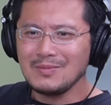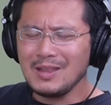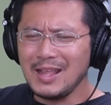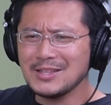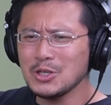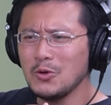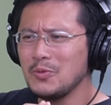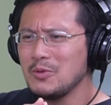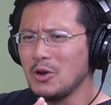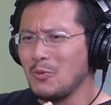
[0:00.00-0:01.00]
and so
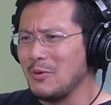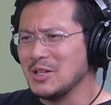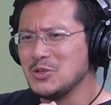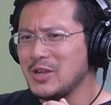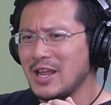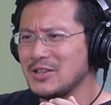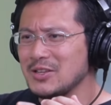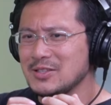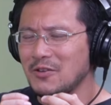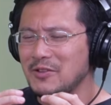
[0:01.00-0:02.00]
you know, once you get into
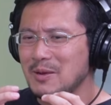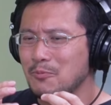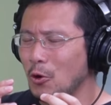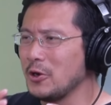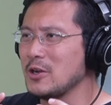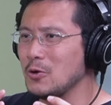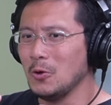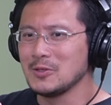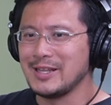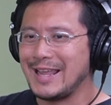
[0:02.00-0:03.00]
sort of like broader
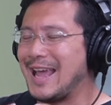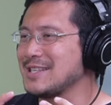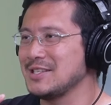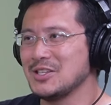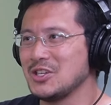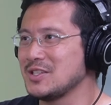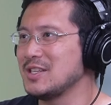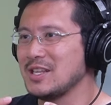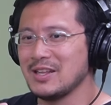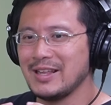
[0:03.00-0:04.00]
goals like access to justice,
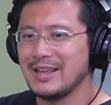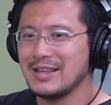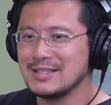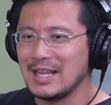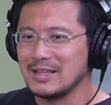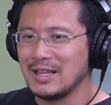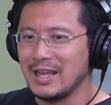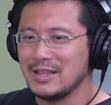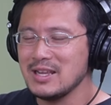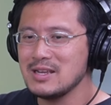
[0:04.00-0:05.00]
and like set, I
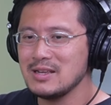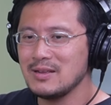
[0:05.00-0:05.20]
think